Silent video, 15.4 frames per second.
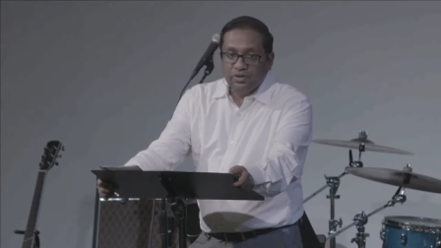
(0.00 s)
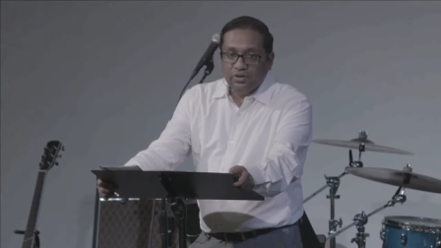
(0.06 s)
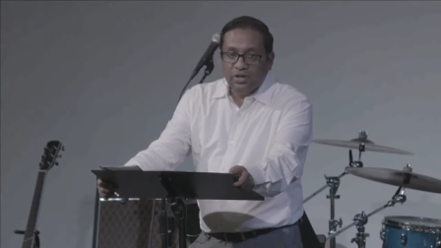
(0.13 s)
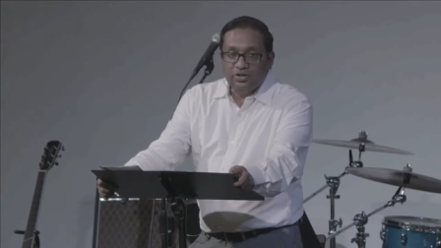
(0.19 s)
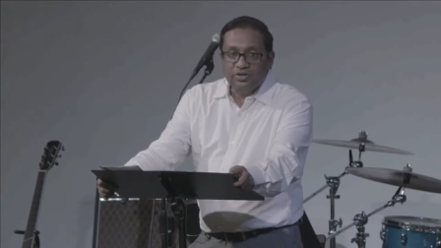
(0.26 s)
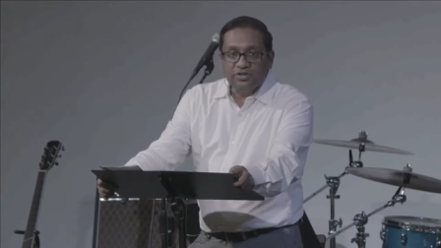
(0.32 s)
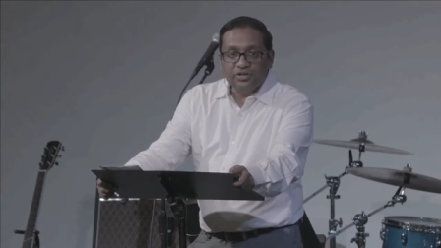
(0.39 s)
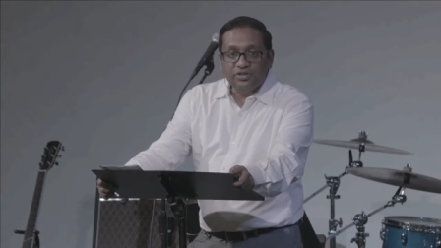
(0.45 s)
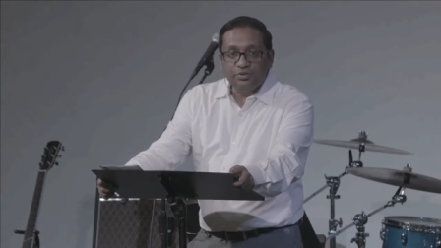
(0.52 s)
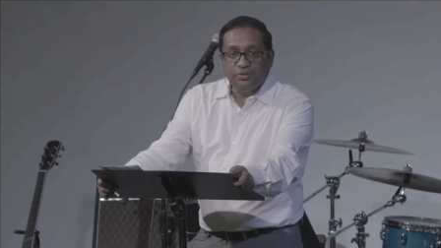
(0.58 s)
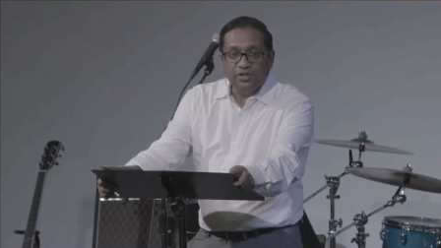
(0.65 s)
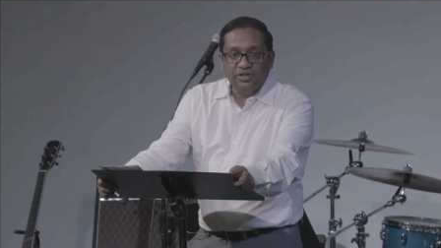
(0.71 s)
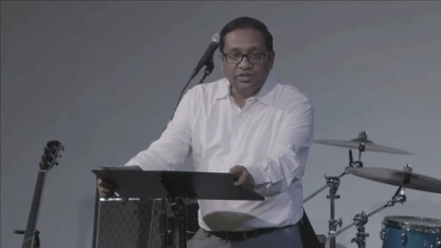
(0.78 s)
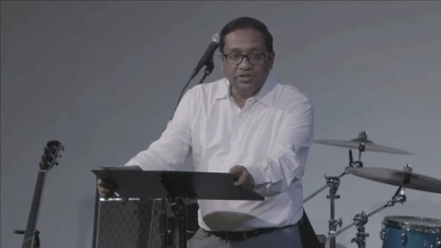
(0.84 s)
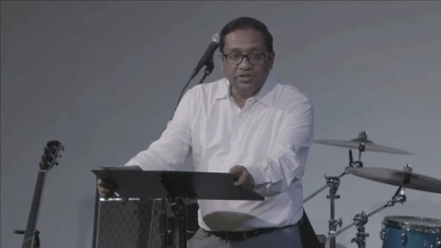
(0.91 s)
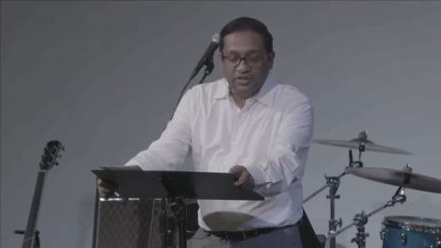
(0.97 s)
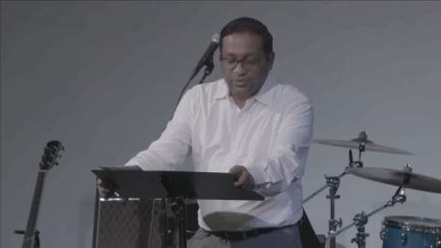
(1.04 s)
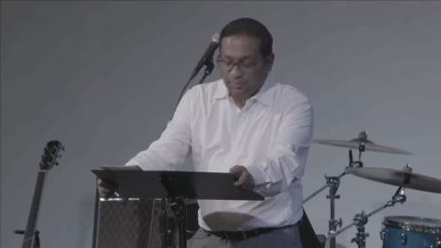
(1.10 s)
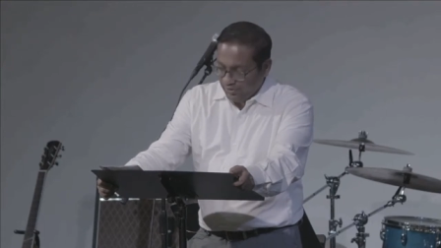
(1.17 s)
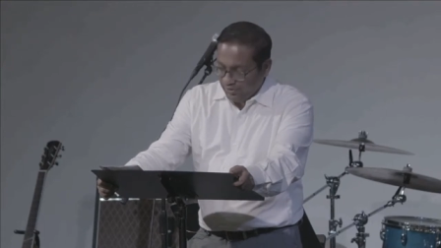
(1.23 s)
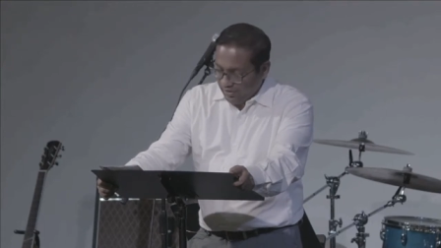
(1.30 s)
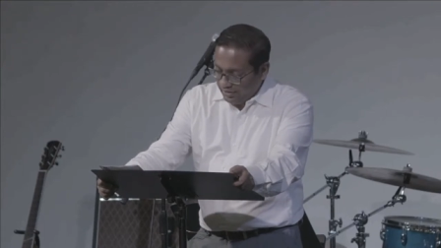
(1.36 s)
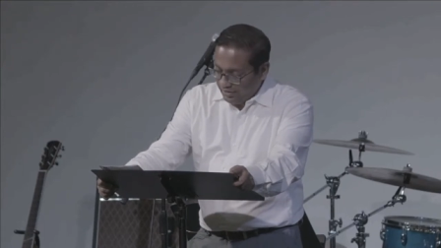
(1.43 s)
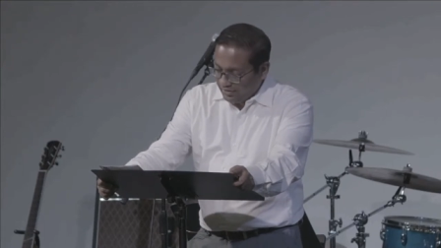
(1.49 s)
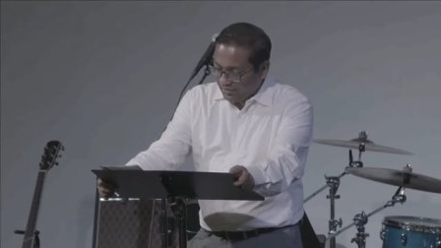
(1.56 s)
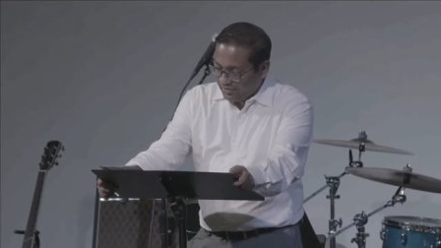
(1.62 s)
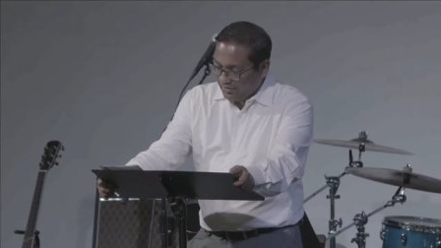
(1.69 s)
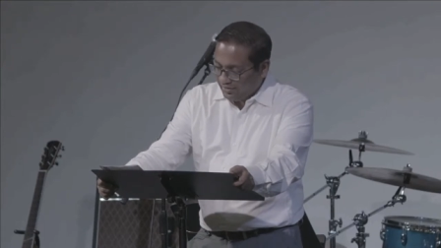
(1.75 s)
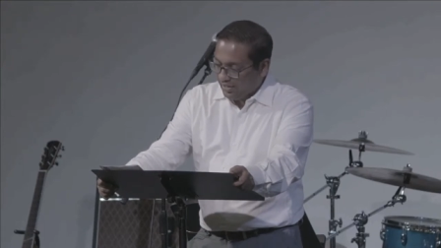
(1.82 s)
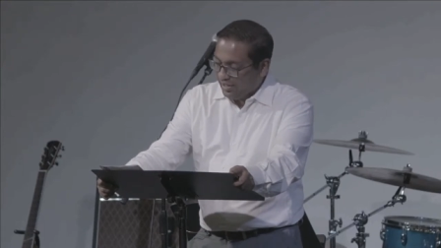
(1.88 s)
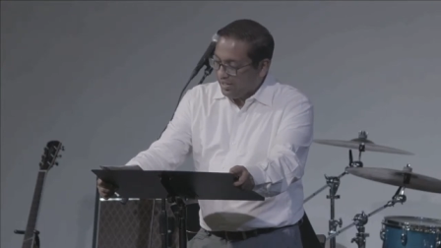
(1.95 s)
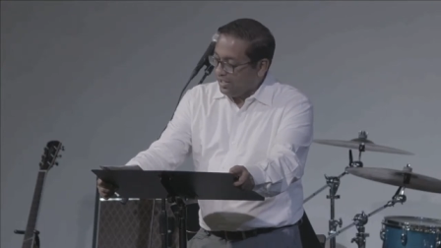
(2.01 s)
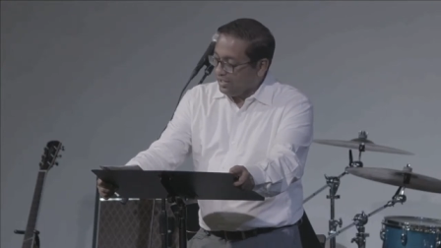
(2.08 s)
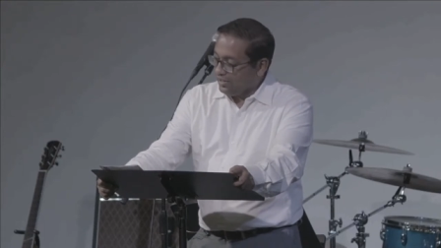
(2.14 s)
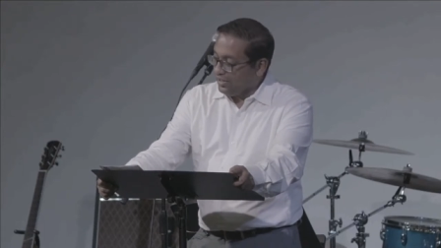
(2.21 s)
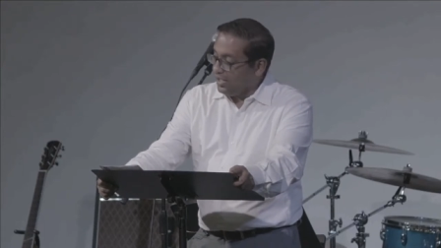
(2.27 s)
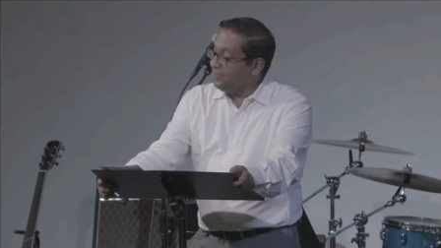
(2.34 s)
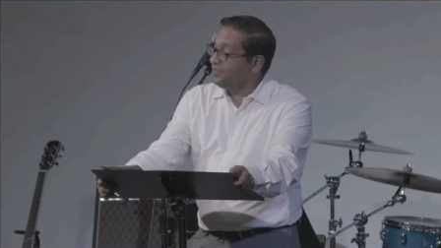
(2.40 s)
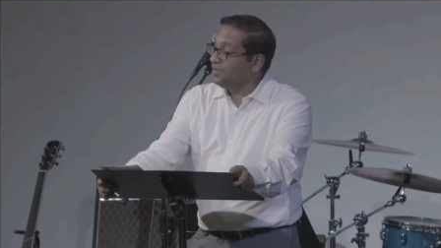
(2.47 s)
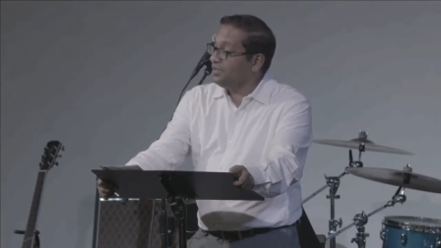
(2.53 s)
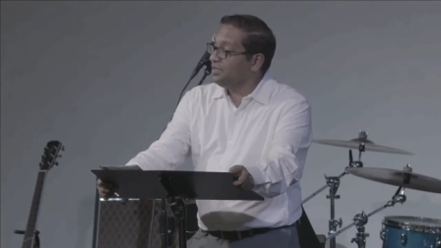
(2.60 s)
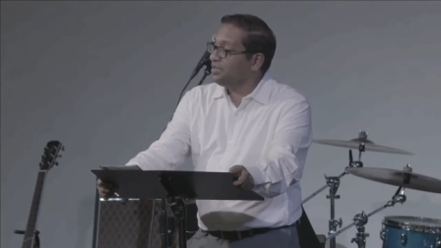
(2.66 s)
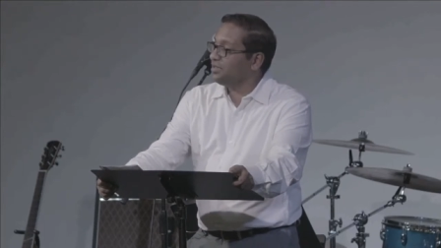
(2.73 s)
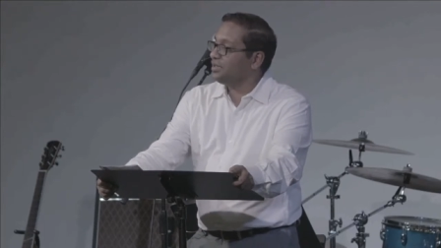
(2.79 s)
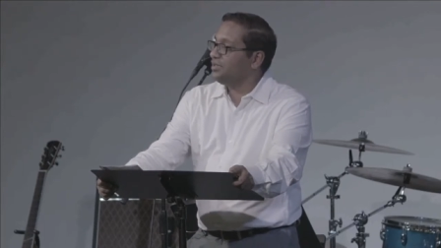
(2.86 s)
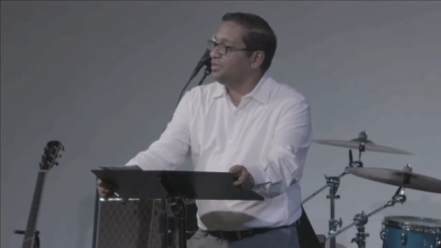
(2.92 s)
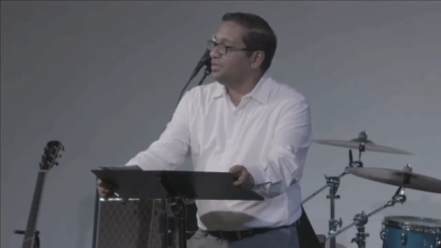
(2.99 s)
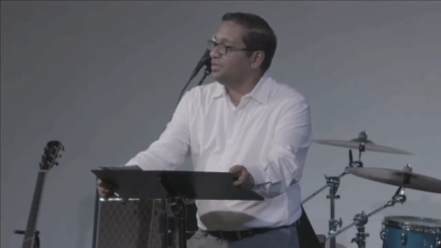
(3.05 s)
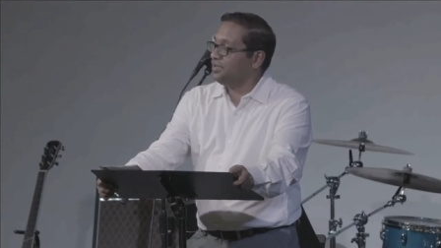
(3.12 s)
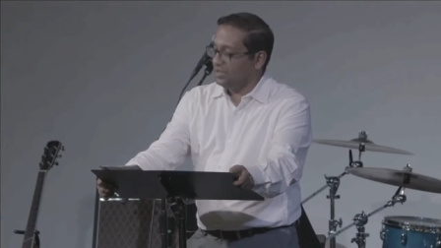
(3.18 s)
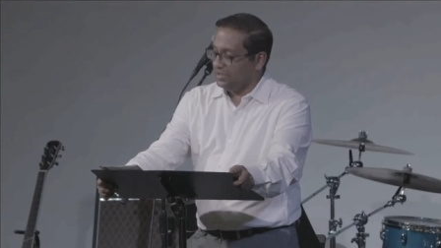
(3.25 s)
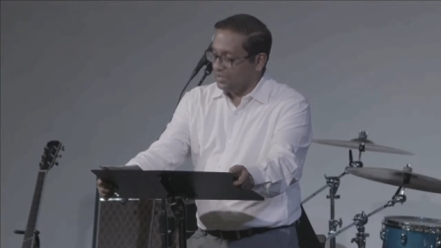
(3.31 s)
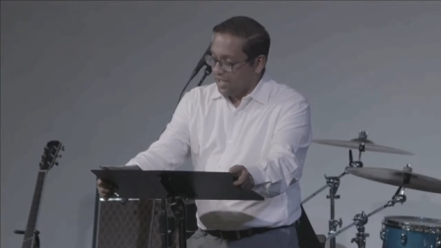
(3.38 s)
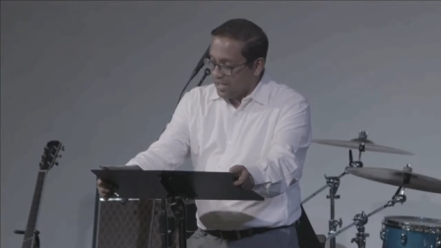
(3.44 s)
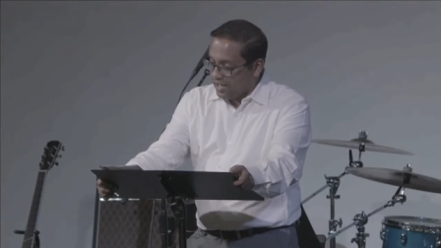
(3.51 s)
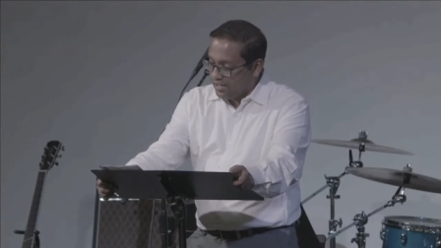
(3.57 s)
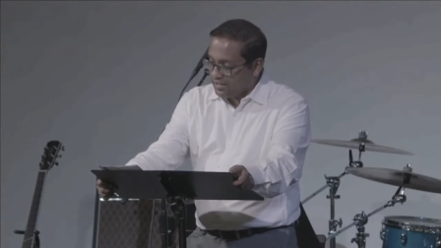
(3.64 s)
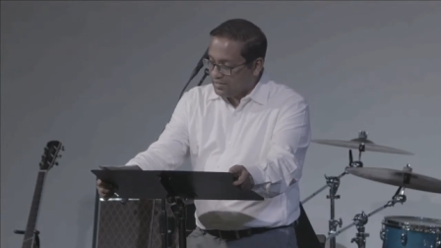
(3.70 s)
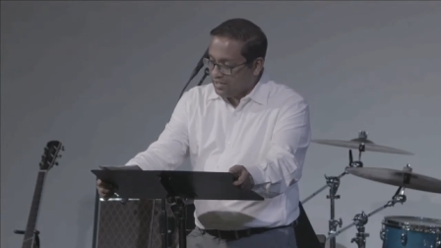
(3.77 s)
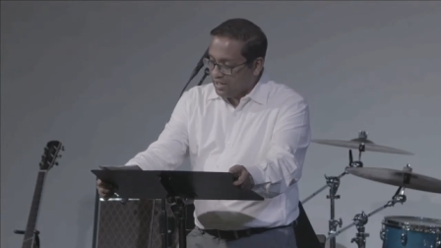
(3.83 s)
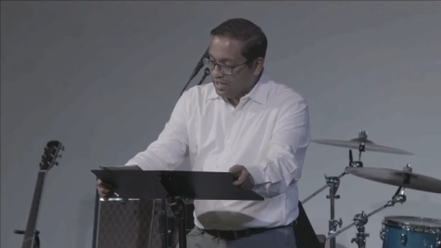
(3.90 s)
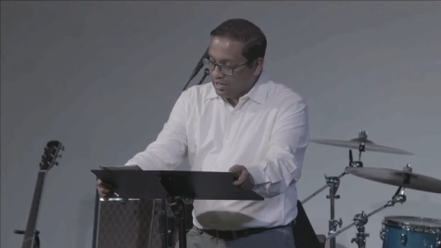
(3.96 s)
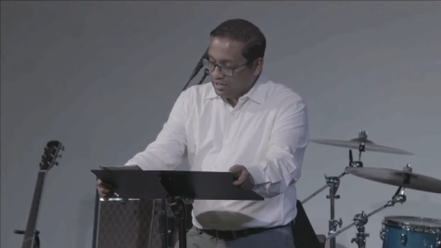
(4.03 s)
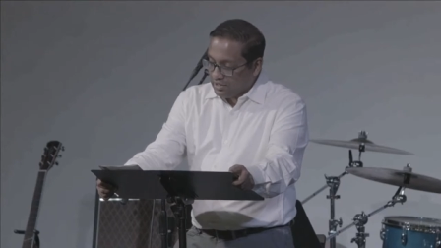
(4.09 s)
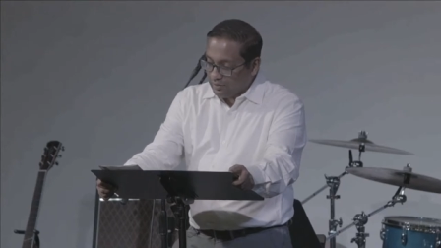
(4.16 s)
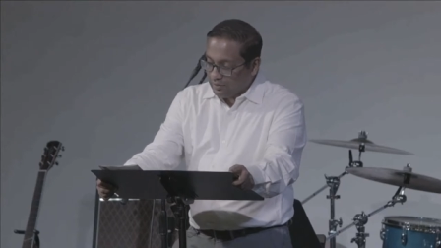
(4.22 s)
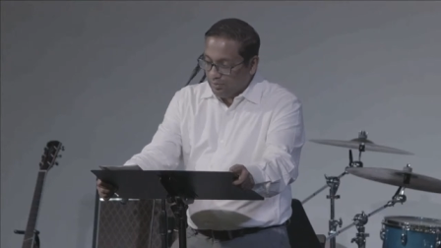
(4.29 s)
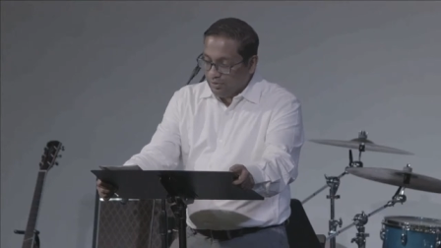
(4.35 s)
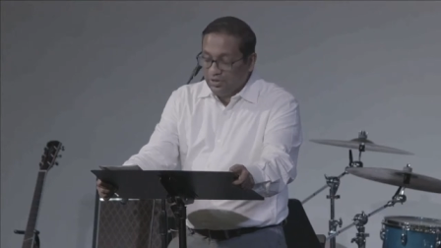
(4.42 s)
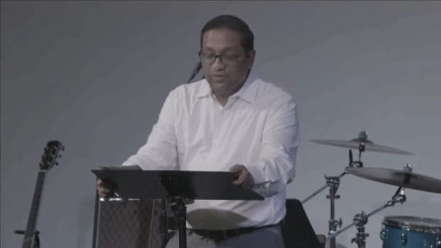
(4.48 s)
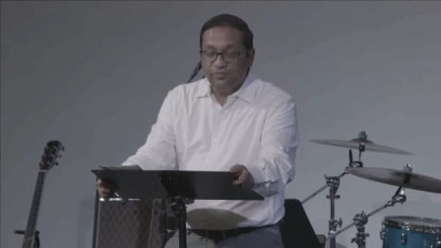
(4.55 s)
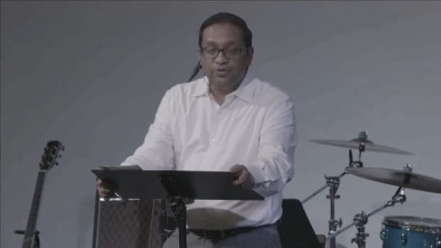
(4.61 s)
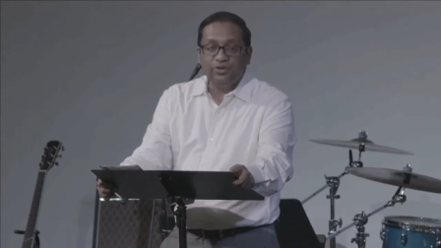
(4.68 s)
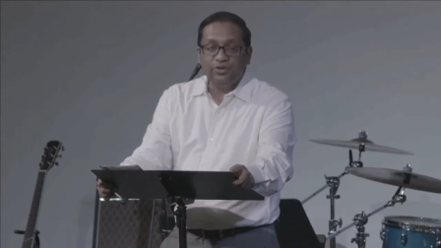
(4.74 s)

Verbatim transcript: Our situation is bleak, and left in this condition as an unbeliever,